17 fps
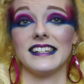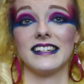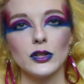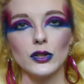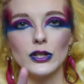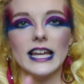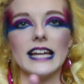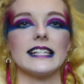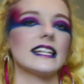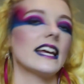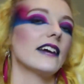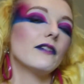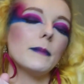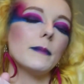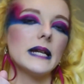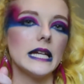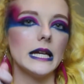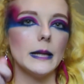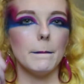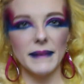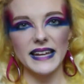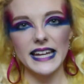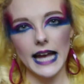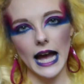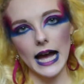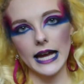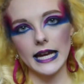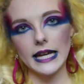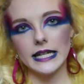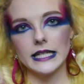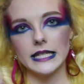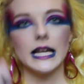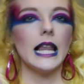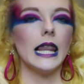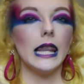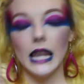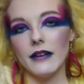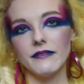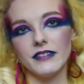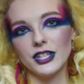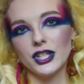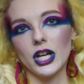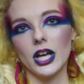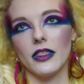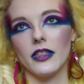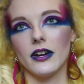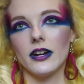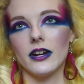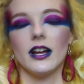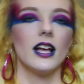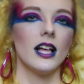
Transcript: So yes, everybody be kind, love each other,